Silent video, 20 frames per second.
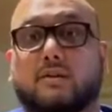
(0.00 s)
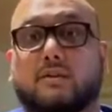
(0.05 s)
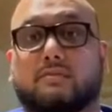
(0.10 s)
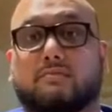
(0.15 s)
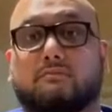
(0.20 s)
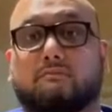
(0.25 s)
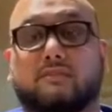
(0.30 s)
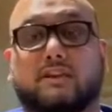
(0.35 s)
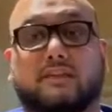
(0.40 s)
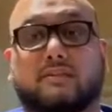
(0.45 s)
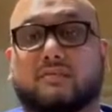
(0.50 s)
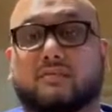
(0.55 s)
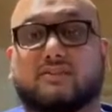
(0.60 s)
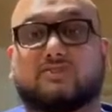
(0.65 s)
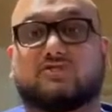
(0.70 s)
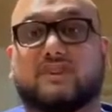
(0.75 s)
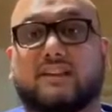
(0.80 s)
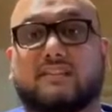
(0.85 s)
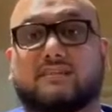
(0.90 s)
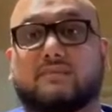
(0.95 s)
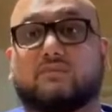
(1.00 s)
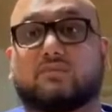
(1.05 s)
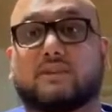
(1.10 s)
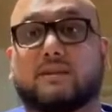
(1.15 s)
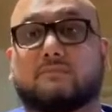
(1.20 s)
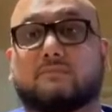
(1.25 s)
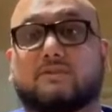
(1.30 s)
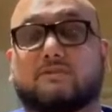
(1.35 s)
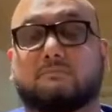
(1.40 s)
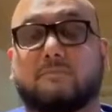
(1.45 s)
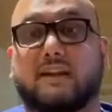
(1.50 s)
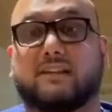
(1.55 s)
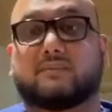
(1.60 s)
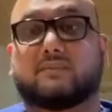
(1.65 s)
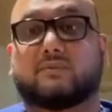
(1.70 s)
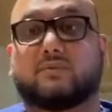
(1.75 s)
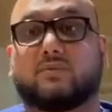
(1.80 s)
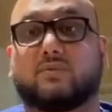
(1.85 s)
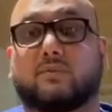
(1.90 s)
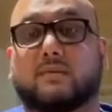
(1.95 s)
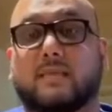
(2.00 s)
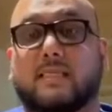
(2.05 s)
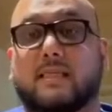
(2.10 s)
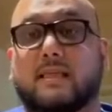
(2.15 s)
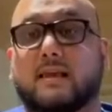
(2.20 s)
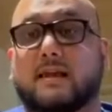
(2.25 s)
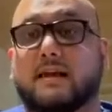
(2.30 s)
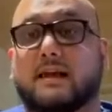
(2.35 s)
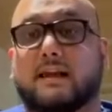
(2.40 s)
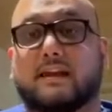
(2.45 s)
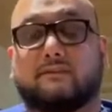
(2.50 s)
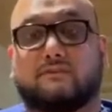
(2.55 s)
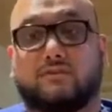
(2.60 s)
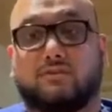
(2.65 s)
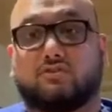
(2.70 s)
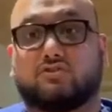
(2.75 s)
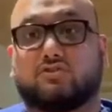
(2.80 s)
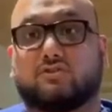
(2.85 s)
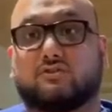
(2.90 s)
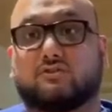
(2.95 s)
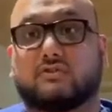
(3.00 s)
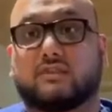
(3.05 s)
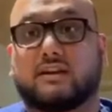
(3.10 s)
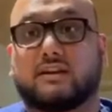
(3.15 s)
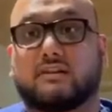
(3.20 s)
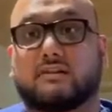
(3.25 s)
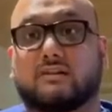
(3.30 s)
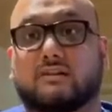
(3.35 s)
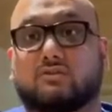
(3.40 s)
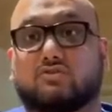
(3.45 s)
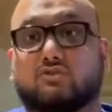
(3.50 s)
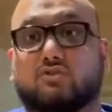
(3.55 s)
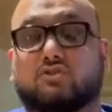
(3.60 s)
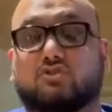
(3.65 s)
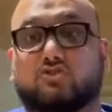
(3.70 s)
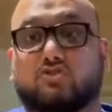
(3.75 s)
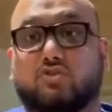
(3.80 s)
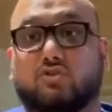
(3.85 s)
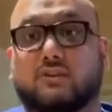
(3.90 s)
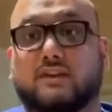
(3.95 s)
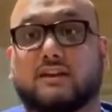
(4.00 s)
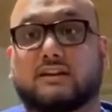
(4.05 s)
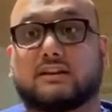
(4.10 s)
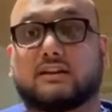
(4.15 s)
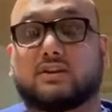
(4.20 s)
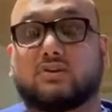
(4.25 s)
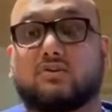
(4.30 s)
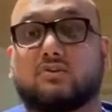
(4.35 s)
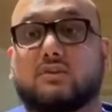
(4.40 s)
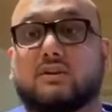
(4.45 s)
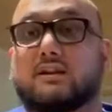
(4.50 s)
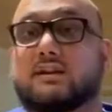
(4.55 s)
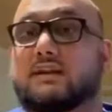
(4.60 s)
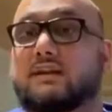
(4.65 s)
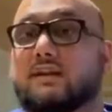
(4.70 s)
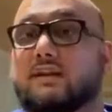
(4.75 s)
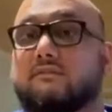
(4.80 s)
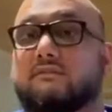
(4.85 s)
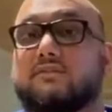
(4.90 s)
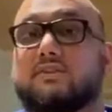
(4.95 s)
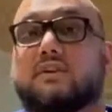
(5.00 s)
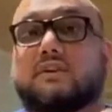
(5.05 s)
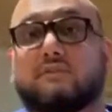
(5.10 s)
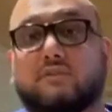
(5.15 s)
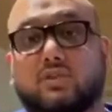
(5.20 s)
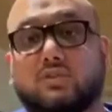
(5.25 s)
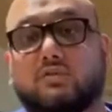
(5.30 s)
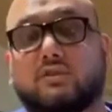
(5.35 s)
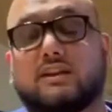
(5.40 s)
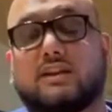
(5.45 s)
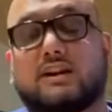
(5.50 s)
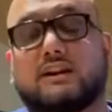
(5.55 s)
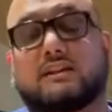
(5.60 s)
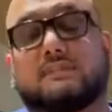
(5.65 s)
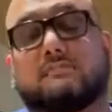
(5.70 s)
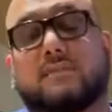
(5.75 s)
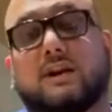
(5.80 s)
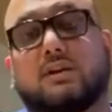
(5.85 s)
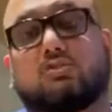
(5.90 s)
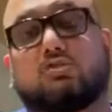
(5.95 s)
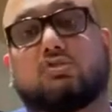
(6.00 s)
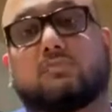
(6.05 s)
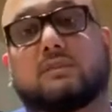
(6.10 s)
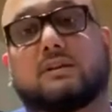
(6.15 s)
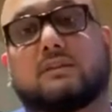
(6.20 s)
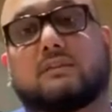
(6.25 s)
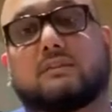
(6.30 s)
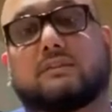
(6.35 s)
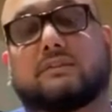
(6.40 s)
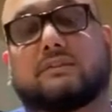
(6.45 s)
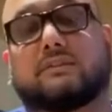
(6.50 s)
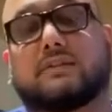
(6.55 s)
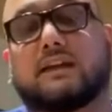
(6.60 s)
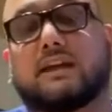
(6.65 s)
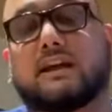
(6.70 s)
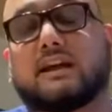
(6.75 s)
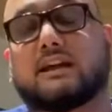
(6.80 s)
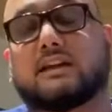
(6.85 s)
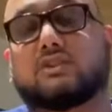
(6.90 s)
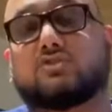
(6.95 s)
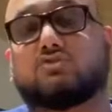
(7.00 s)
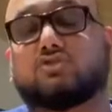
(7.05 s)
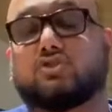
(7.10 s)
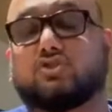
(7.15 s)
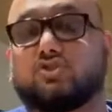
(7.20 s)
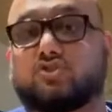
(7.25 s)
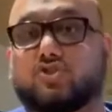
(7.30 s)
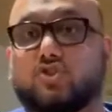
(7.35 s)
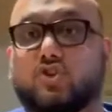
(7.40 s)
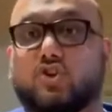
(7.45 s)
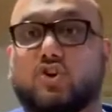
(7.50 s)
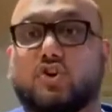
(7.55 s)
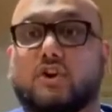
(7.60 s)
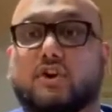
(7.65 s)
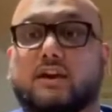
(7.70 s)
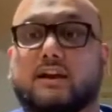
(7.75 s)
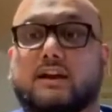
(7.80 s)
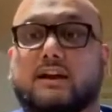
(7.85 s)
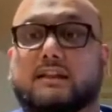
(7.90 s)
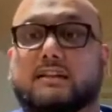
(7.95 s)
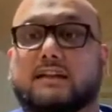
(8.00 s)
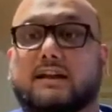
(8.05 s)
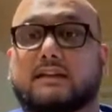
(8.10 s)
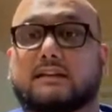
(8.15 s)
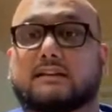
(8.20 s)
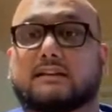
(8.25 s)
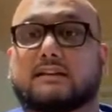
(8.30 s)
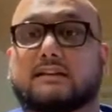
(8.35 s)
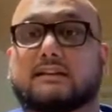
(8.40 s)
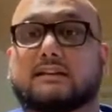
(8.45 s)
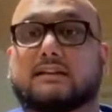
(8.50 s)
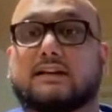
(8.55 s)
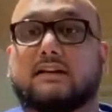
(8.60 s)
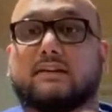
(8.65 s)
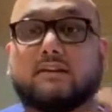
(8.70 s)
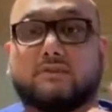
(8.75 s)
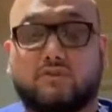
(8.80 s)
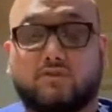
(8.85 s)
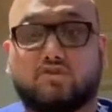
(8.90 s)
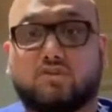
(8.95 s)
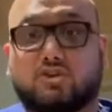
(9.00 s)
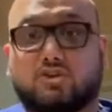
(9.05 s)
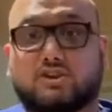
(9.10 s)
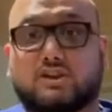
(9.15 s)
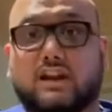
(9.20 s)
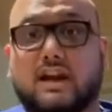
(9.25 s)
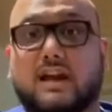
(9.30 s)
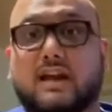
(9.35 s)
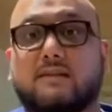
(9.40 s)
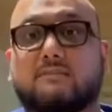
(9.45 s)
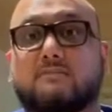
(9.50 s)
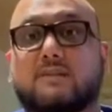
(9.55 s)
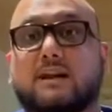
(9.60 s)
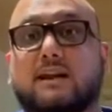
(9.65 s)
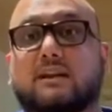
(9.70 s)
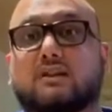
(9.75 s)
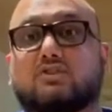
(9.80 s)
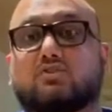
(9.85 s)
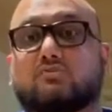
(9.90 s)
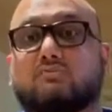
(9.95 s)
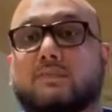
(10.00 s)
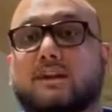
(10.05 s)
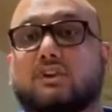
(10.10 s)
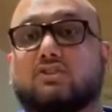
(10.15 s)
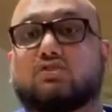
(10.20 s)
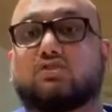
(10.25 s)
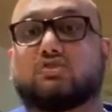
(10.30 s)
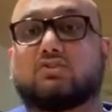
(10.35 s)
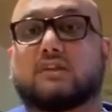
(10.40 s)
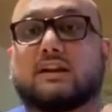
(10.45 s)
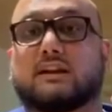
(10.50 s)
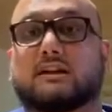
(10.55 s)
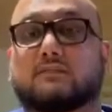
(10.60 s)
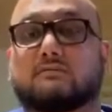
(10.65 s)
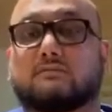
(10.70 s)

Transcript: we can suggest for them is best for infusions, and to ensure that we review the antimicrobials to ensure that they are reviewed on time, and to make sure that